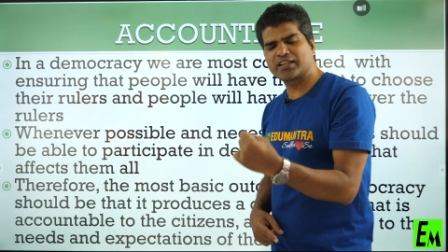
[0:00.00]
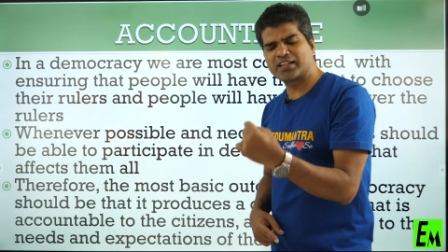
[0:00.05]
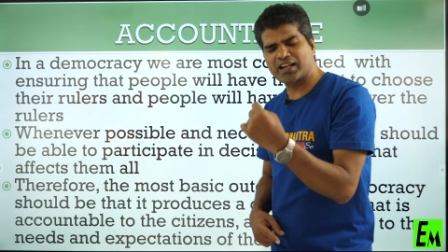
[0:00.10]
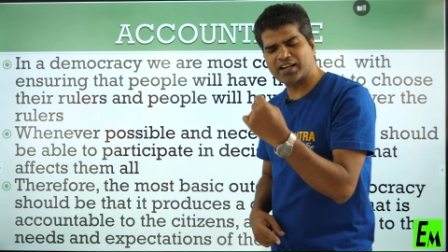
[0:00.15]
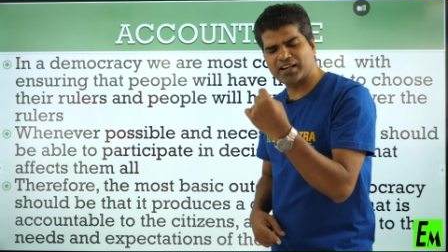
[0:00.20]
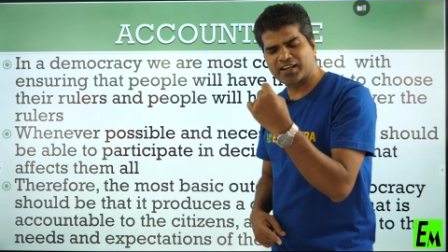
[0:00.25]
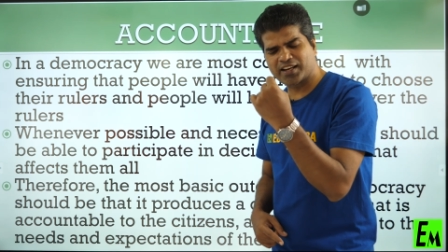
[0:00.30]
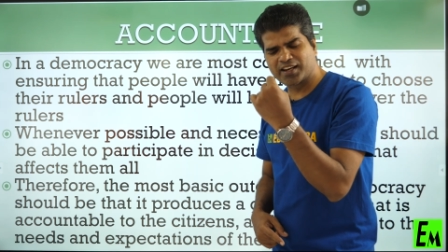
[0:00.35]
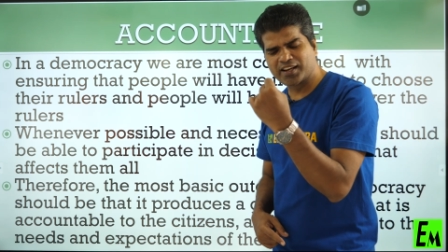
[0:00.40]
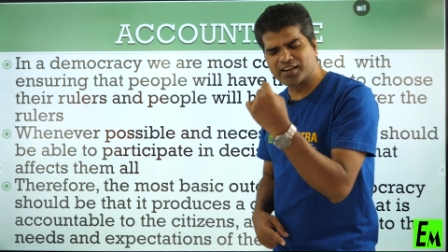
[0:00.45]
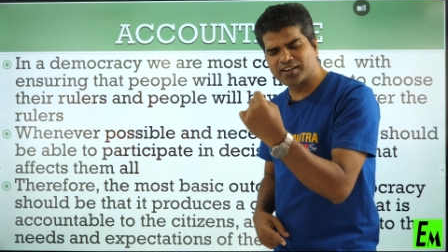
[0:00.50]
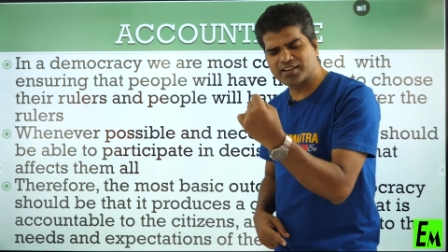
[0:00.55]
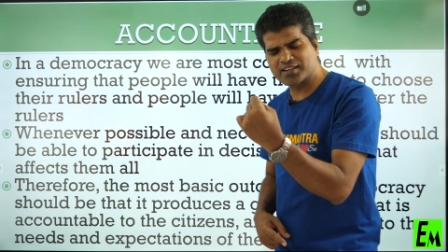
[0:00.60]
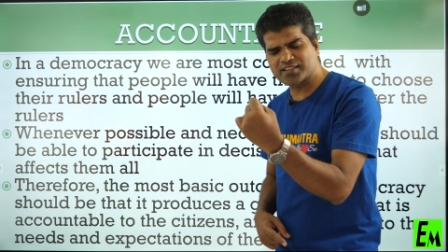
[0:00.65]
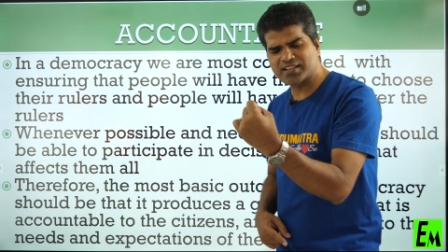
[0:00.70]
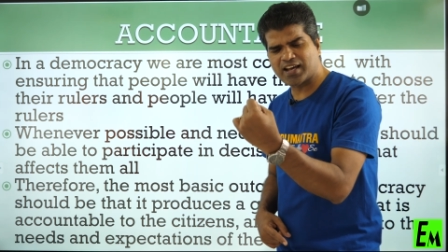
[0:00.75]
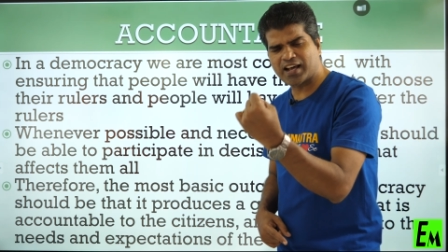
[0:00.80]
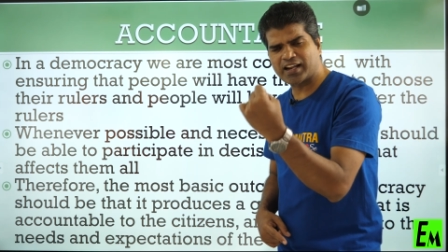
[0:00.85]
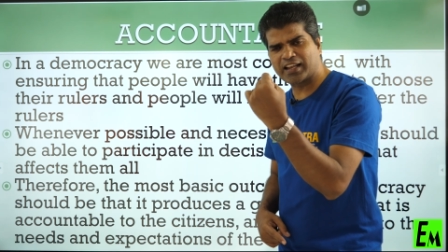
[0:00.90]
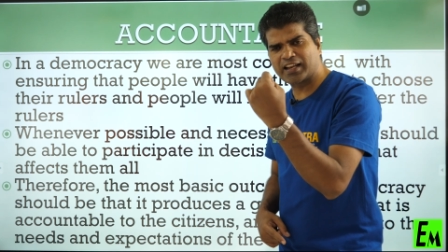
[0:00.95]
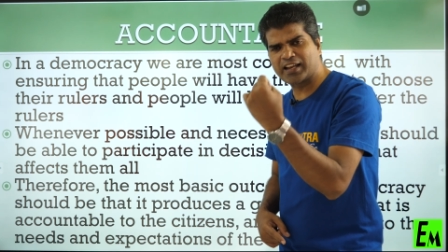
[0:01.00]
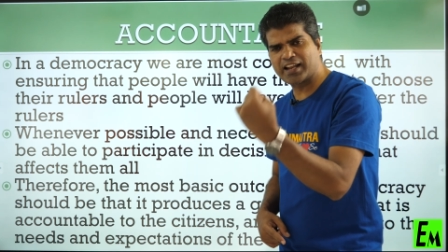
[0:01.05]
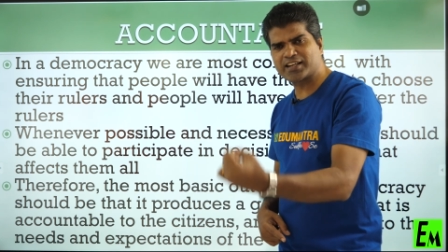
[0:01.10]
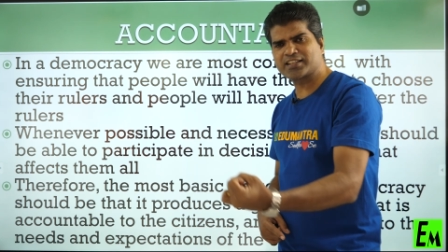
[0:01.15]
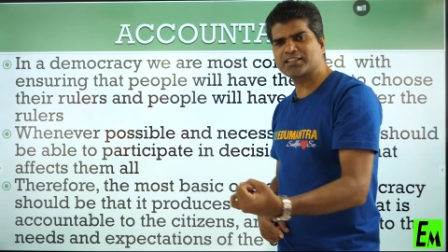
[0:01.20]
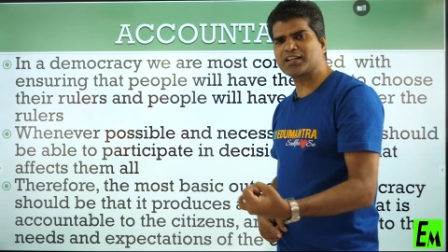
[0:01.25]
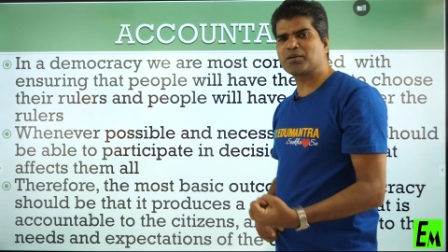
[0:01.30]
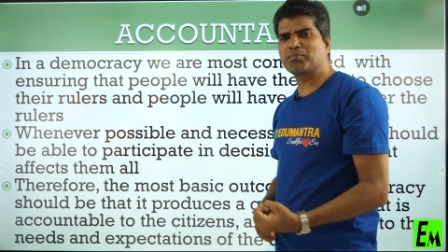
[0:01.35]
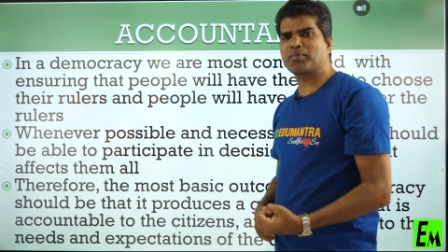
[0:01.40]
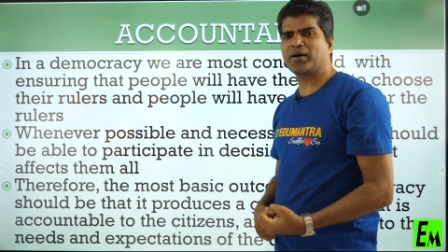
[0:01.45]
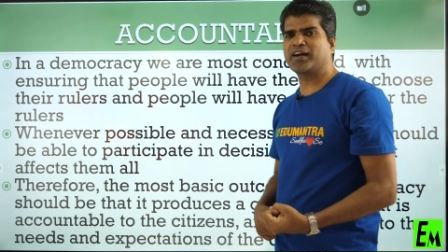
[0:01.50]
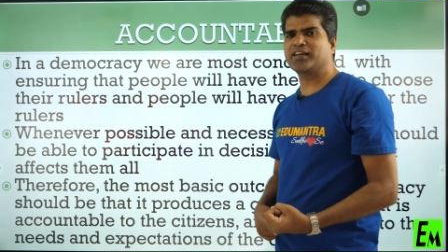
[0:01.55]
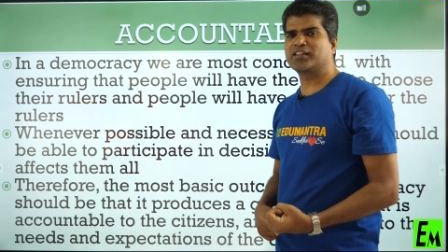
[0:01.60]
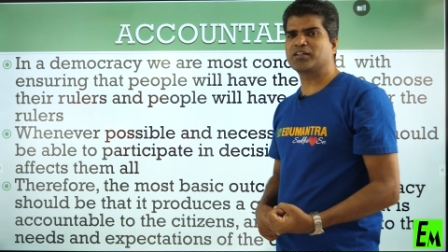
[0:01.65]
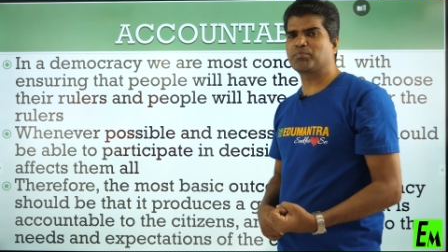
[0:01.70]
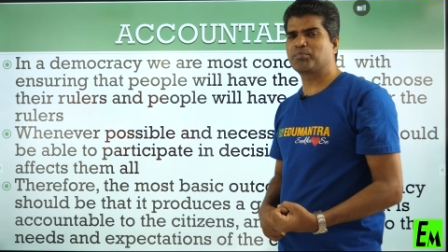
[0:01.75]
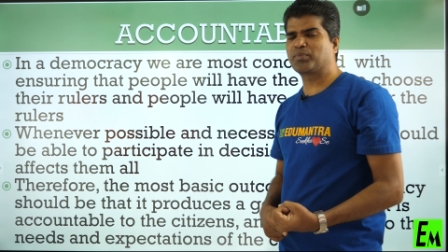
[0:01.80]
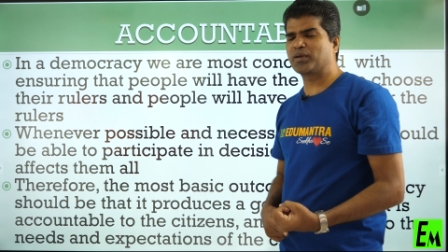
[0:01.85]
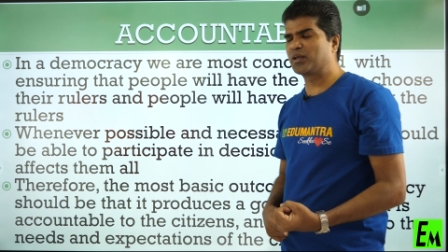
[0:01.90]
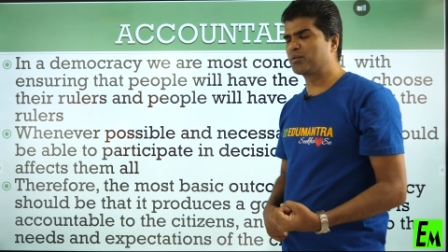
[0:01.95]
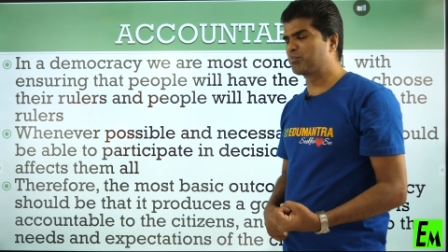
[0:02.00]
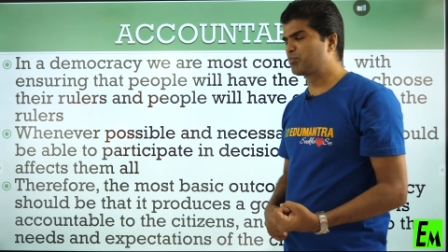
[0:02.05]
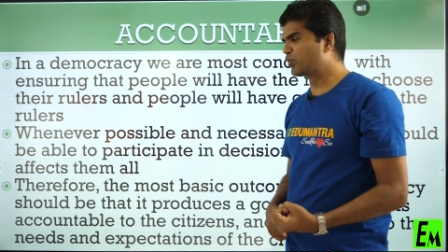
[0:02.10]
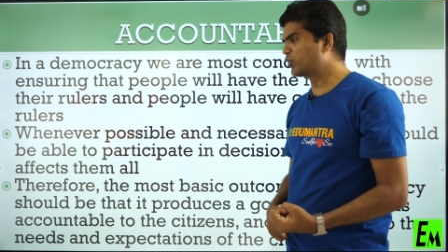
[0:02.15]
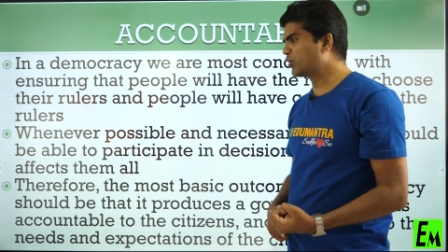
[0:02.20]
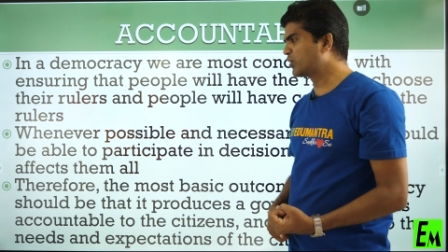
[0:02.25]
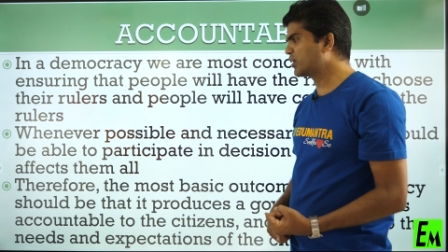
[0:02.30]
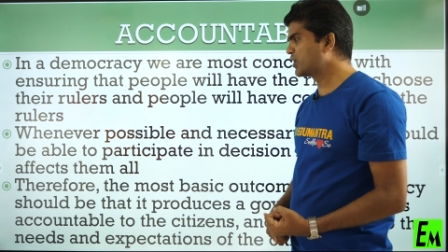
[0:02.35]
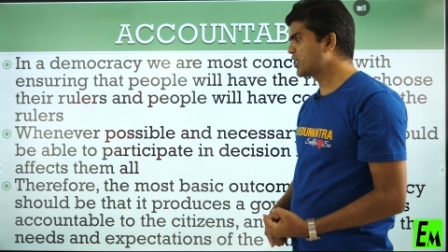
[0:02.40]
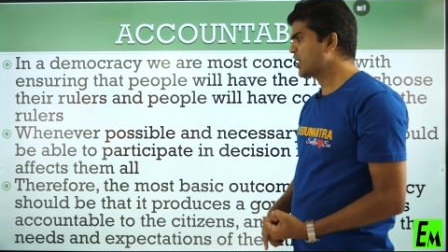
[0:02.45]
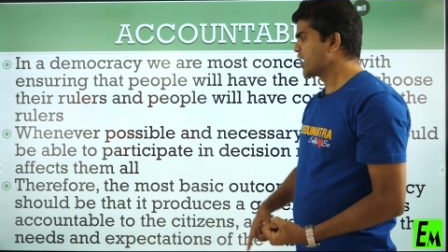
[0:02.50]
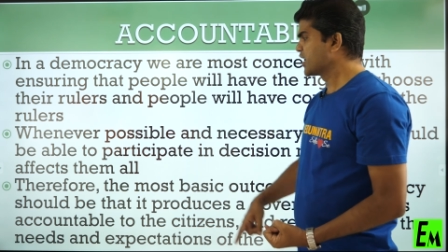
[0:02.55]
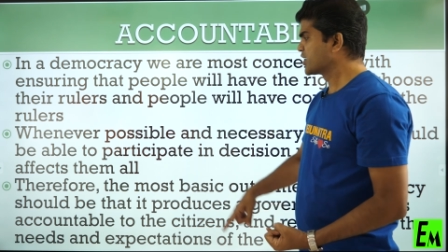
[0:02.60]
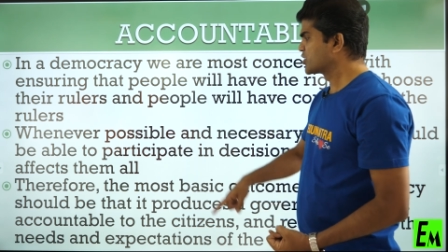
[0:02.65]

the leaders are elected by the people,